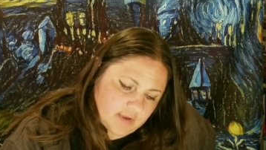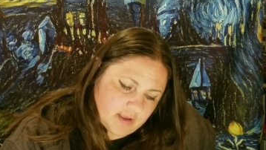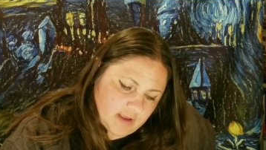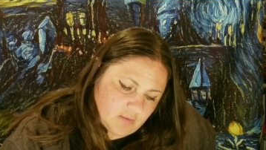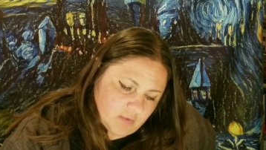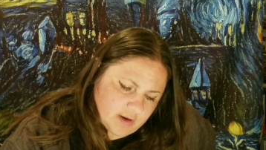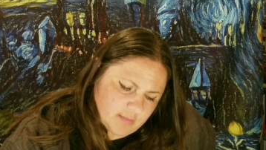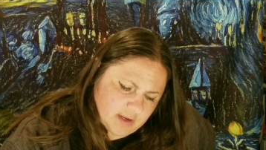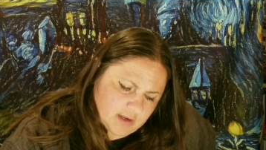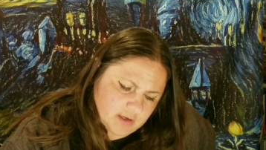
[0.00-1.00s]
in what
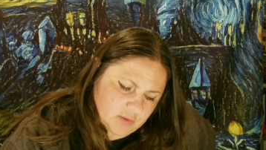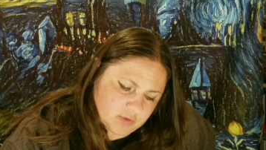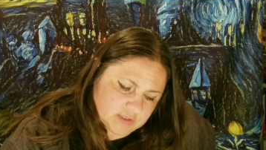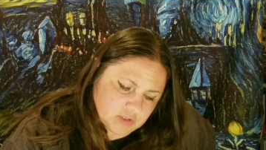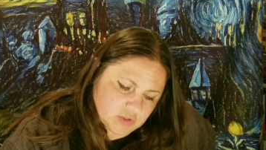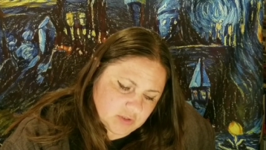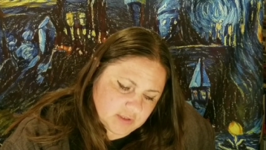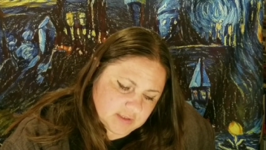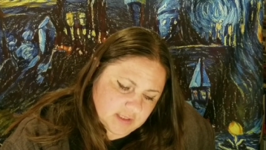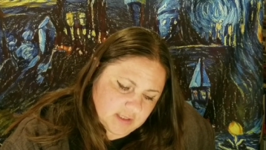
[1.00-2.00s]
I'm not 100% sure
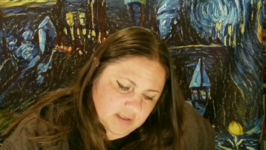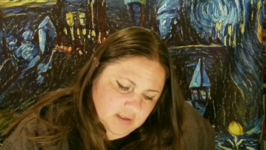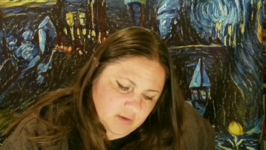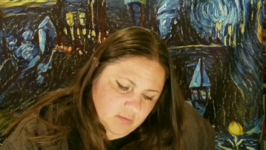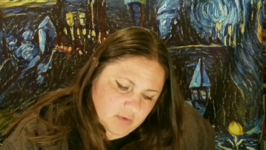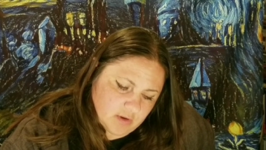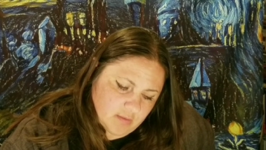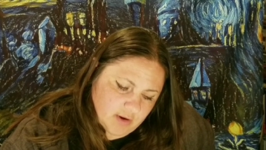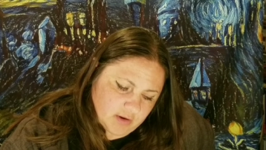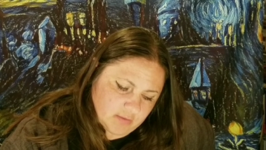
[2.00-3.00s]
because I think the
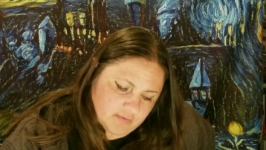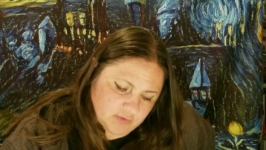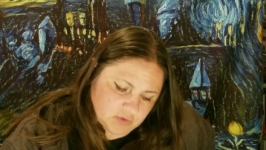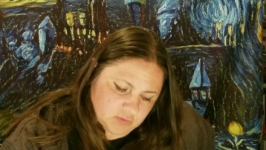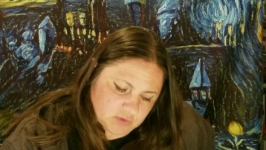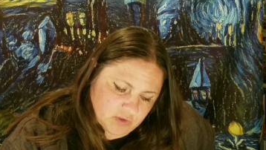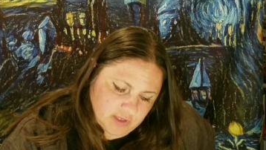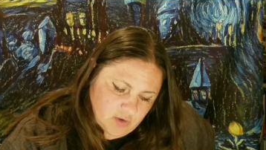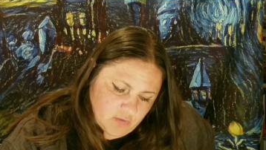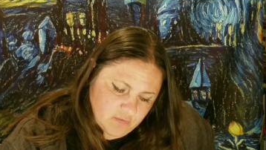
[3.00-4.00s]
American Revolution was
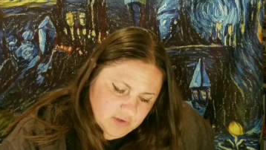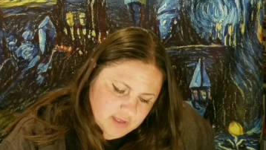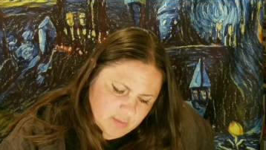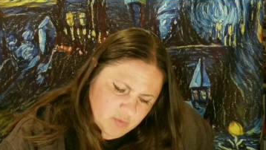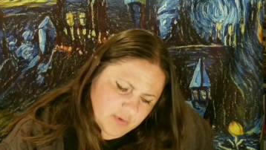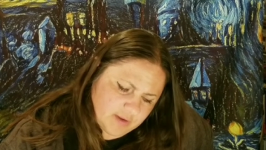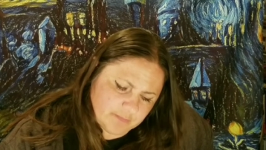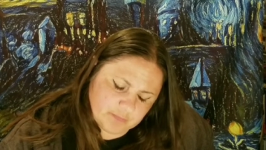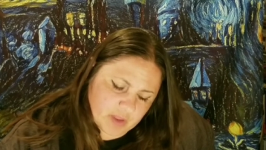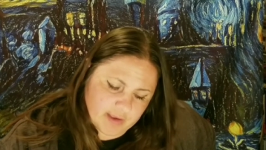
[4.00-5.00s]
already over at that point.